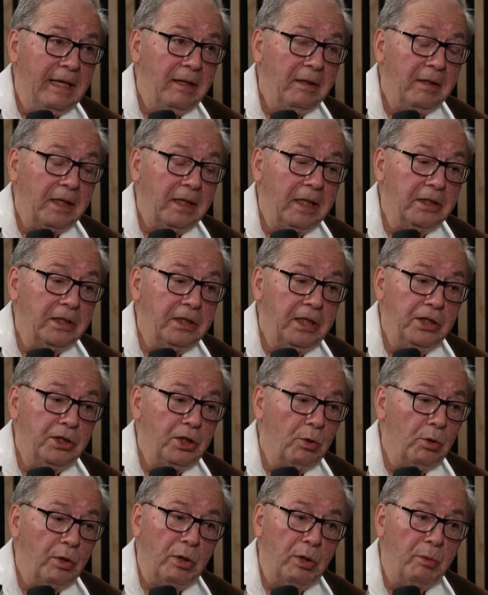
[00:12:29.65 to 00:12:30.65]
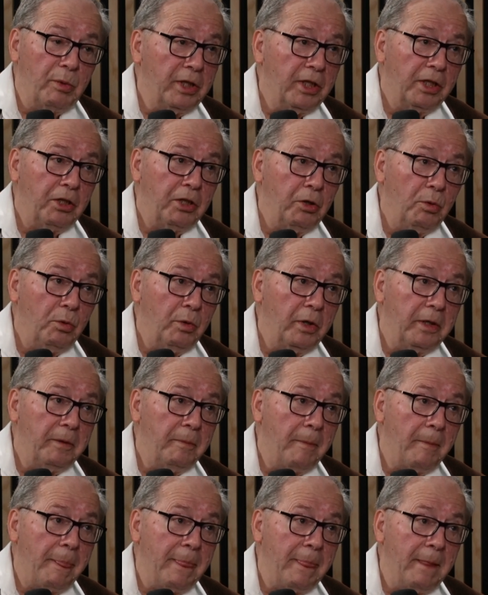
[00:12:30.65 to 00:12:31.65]
Yes. Because he's the only one that can do it.
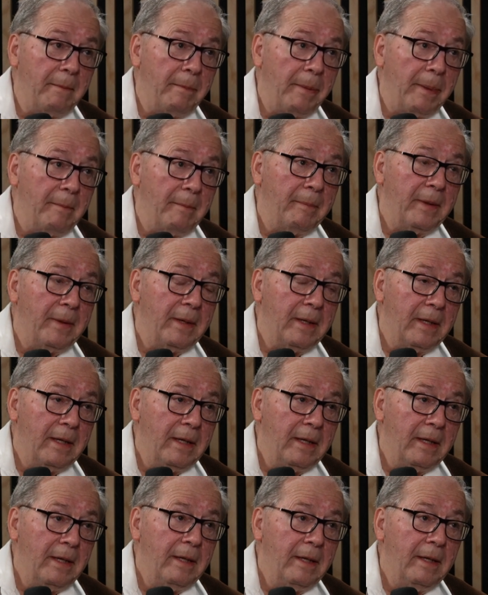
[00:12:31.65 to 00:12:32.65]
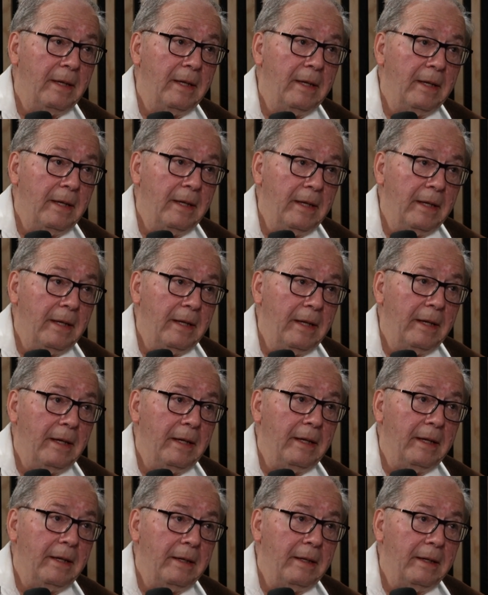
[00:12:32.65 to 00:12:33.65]
Yes.
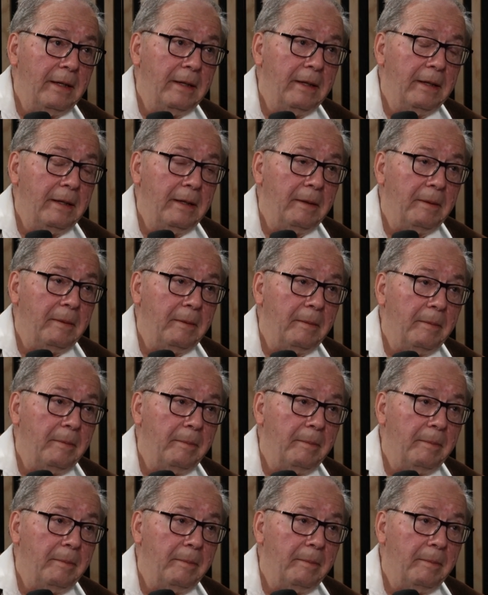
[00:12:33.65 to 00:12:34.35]
Yeah. So, uh,